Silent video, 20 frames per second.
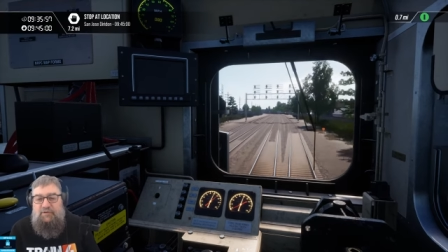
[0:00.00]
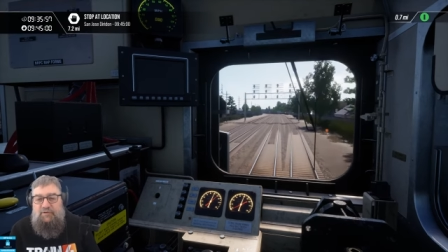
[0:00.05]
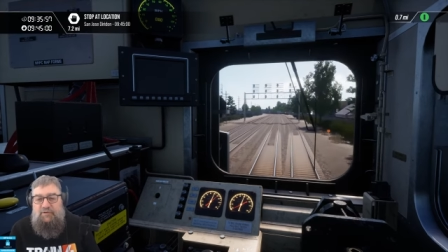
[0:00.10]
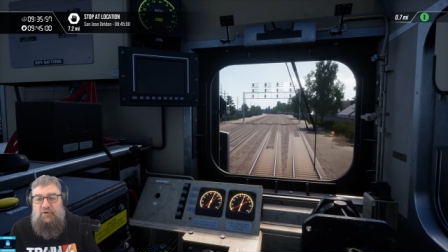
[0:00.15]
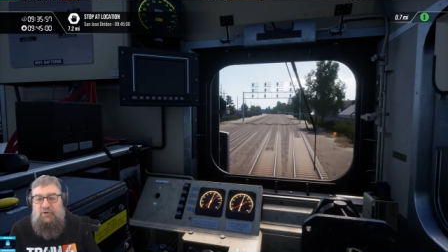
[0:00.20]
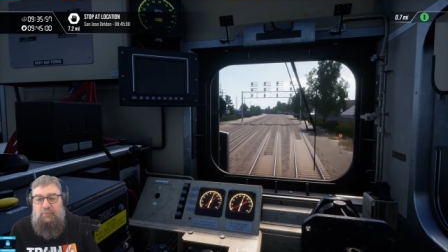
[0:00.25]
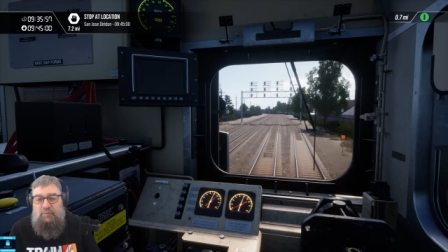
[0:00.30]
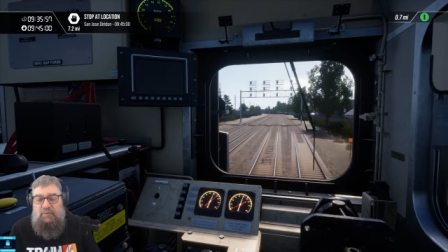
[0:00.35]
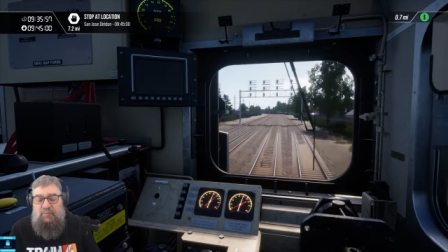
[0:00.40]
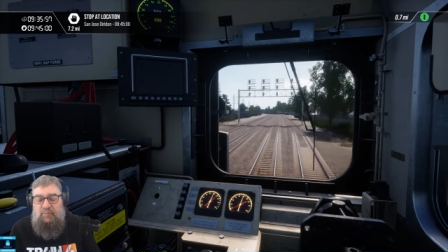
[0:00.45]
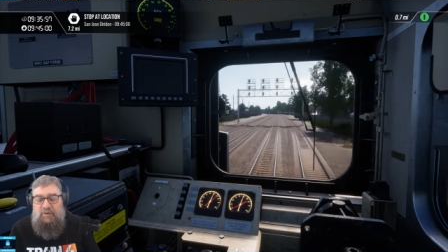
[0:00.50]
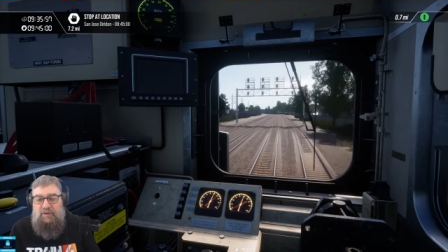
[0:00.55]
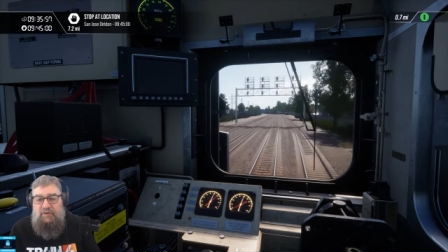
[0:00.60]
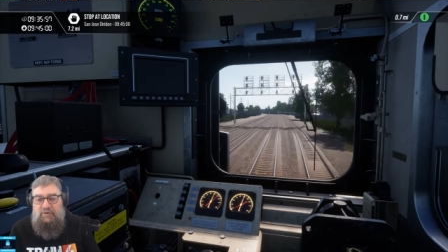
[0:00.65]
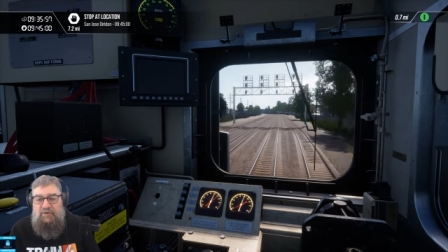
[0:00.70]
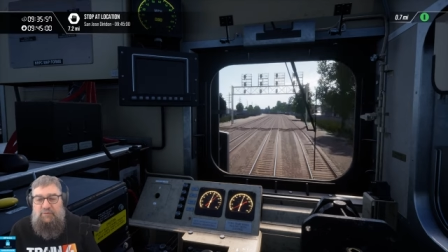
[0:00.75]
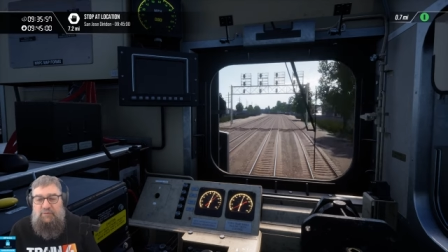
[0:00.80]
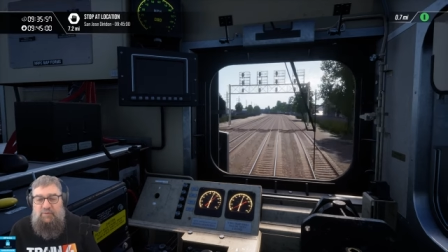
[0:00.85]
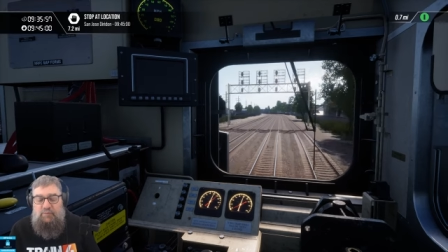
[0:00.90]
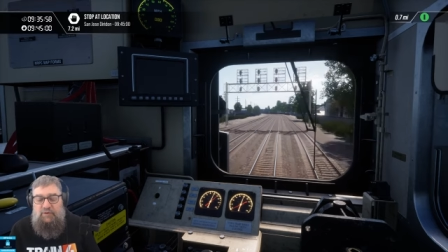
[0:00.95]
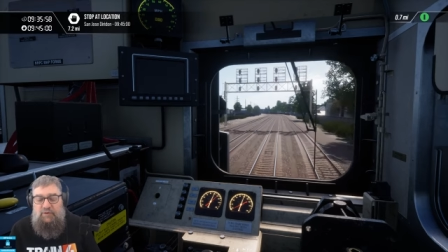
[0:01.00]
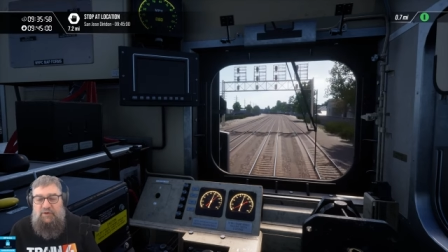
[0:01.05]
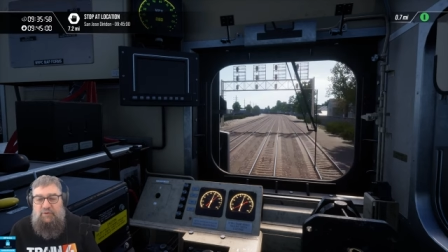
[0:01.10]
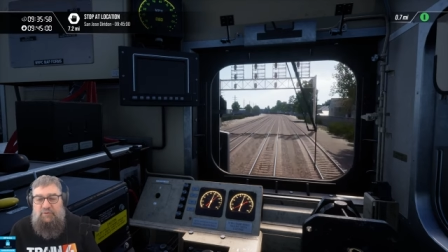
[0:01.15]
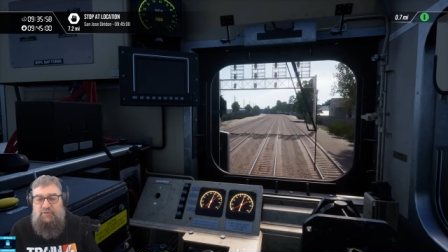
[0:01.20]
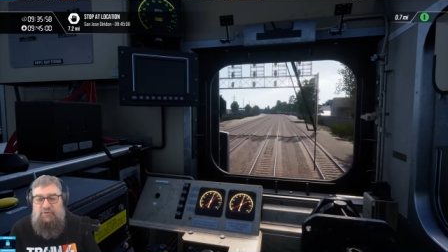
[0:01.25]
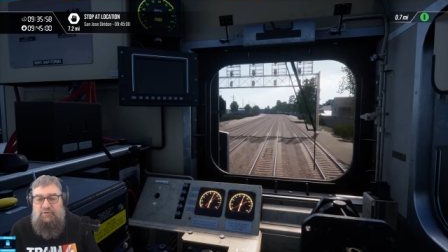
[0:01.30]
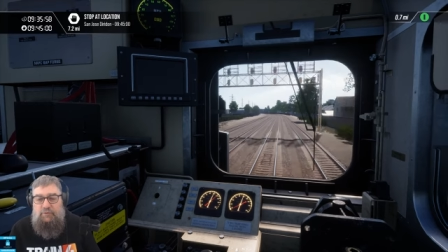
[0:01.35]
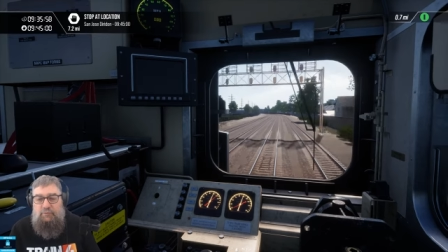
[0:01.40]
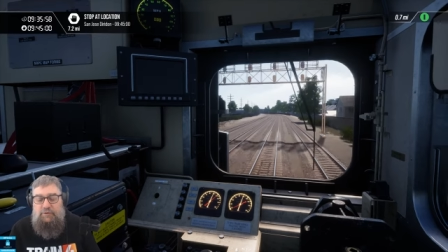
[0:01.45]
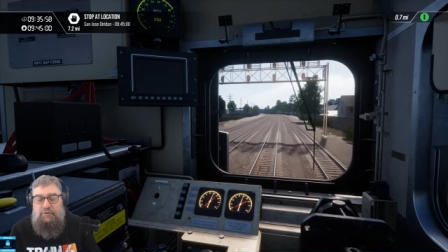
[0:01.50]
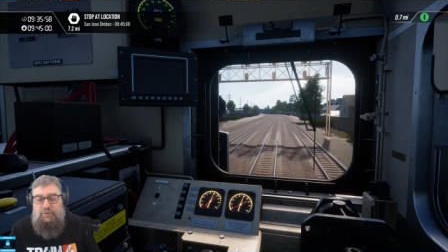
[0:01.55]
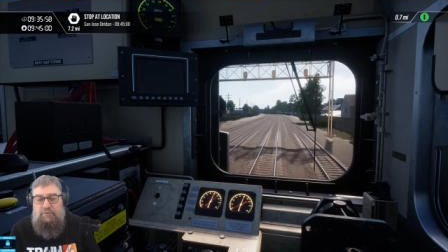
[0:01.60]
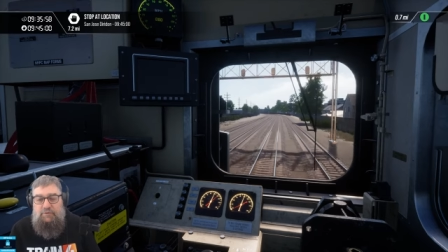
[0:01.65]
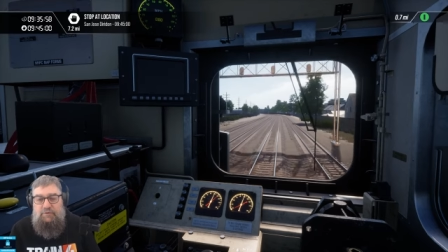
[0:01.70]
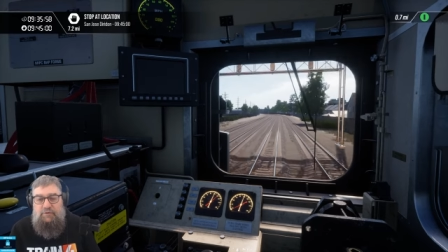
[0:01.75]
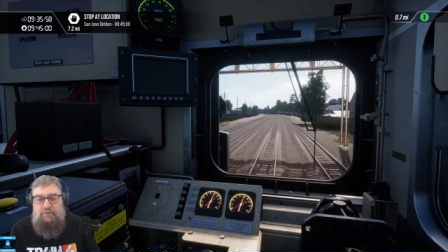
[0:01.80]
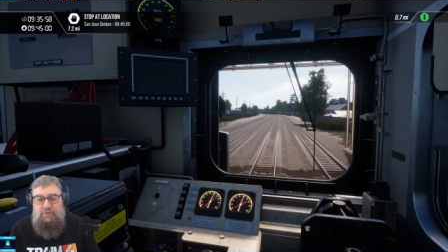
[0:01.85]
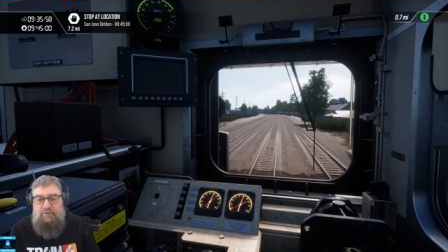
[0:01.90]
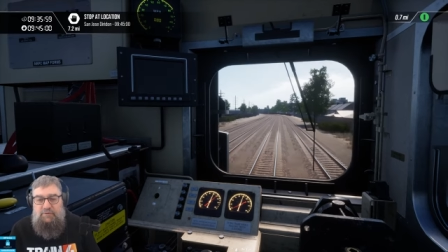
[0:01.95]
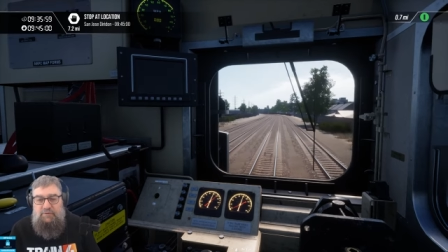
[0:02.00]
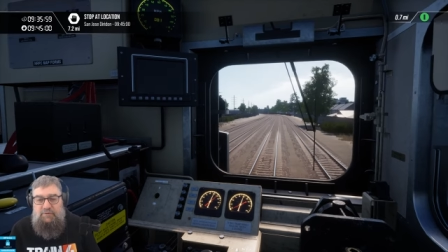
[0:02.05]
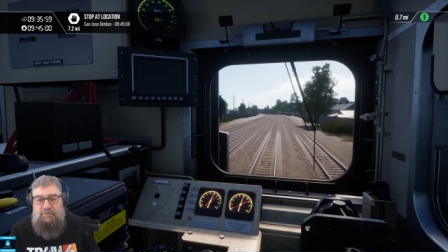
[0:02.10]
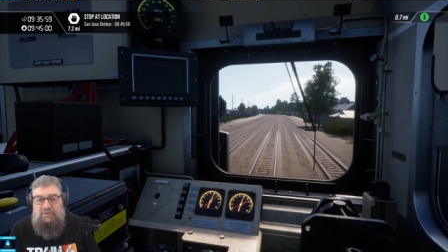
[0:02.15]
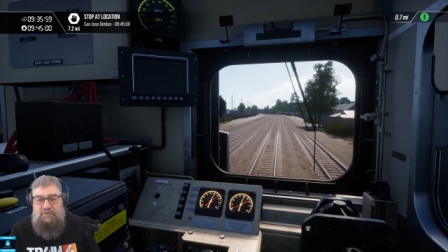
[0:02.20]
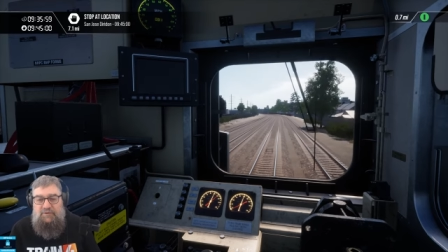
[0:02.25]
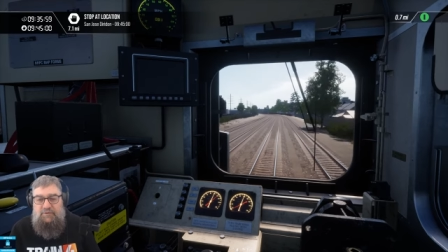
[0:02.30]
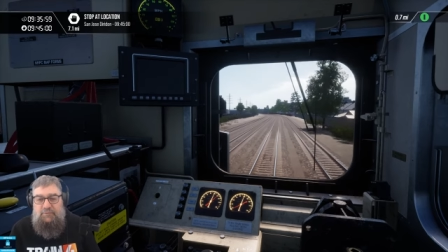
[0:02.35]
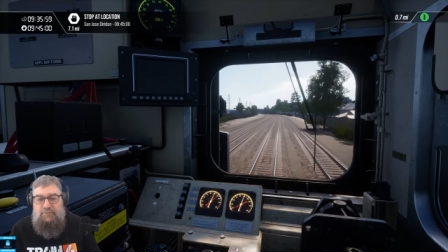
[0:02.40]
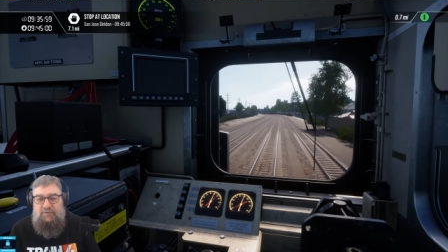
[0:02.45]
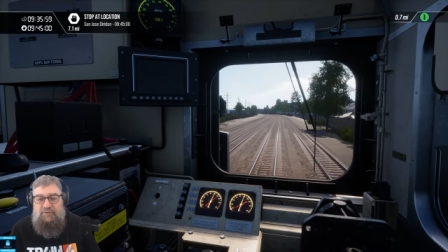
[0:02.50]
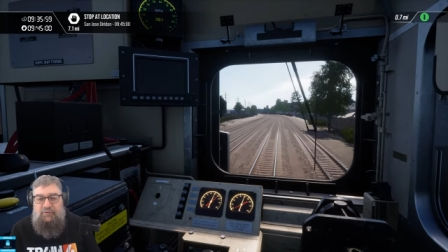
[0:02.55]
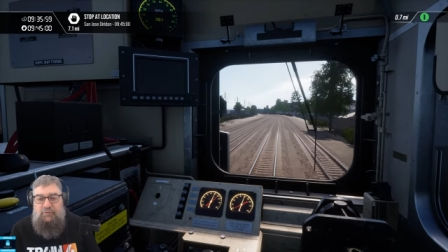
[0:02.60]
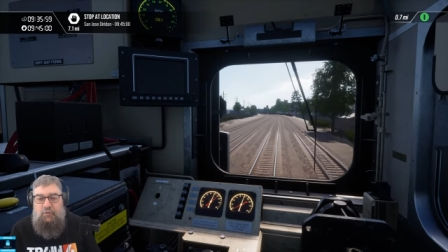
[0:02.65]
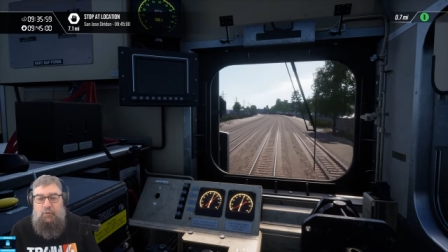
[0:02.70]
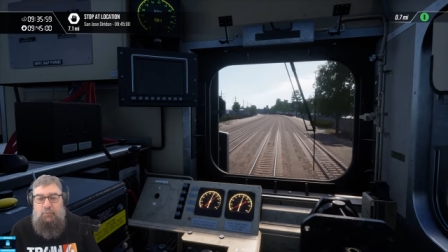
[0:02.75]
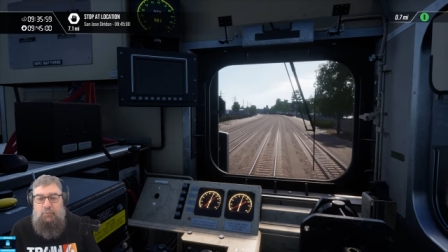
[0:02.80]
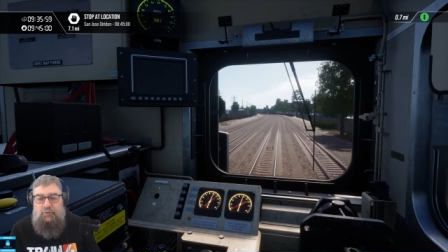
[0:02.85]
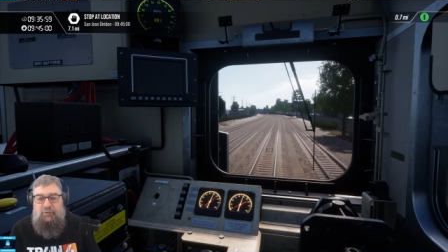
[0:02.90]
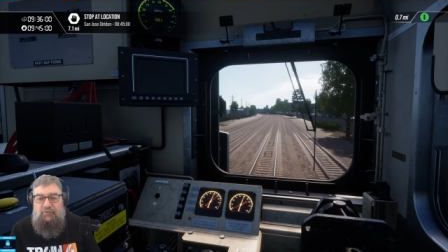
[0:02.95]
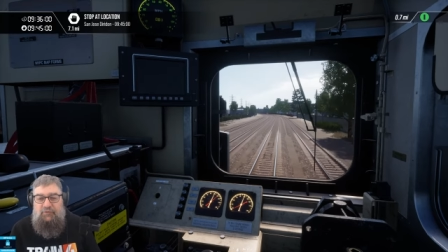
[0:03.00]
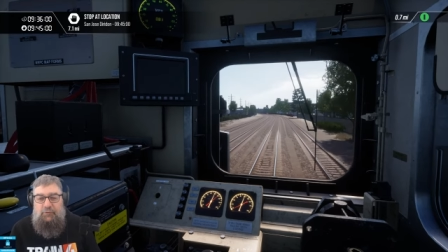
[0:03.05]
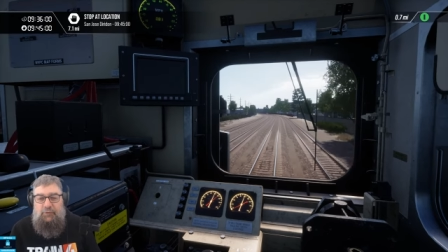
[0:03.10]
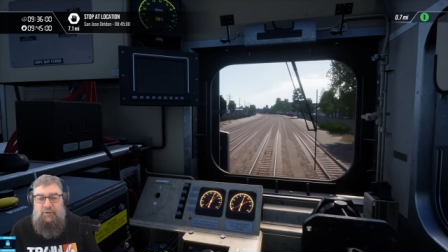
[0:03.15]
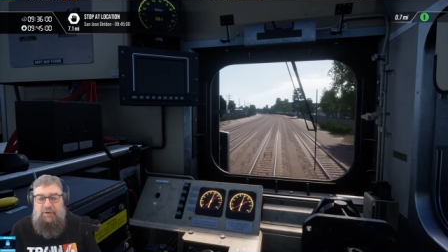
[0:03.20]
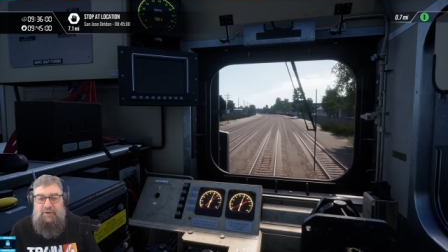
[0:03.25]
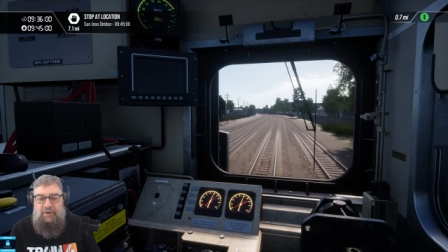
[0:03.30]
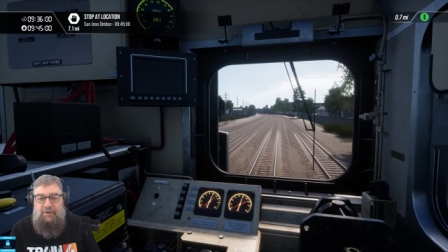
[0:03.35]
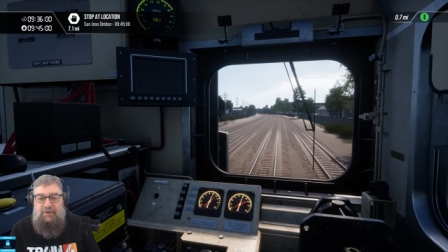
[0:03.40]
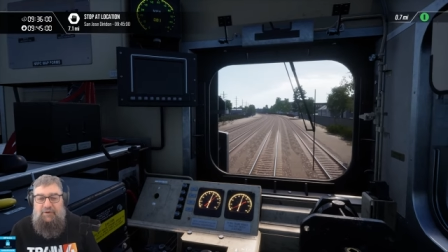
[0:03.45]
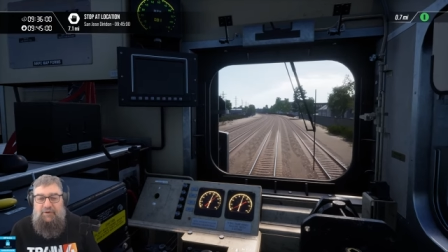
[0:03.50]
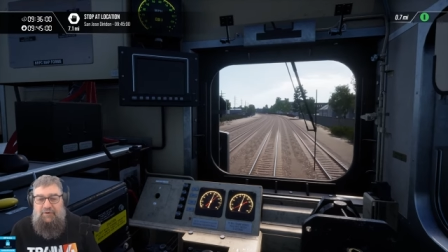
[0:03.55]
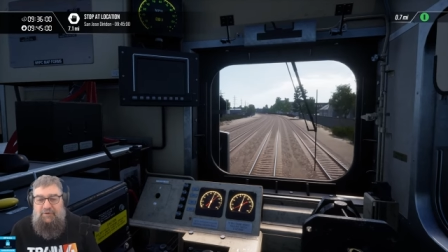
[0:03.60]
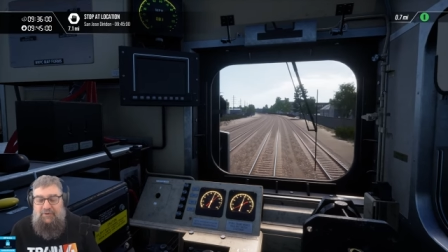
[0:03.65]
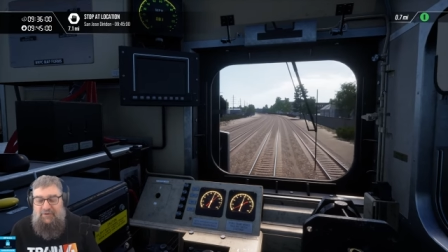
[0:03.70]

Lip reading: It's got to be bigger than everybody else in the world, or it's not worth doing it.